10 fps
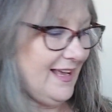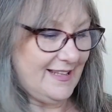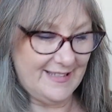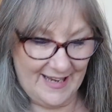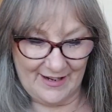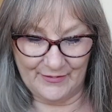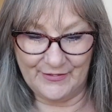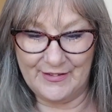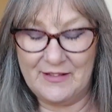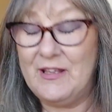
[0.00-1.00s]
Now
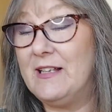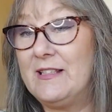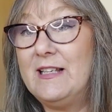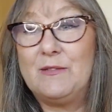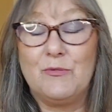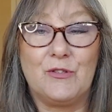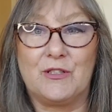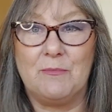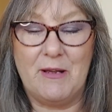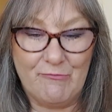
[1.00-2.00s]
this was
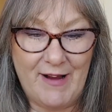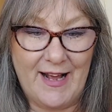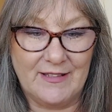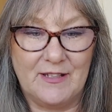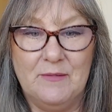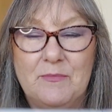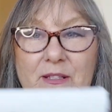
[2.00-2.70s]
just a bit random.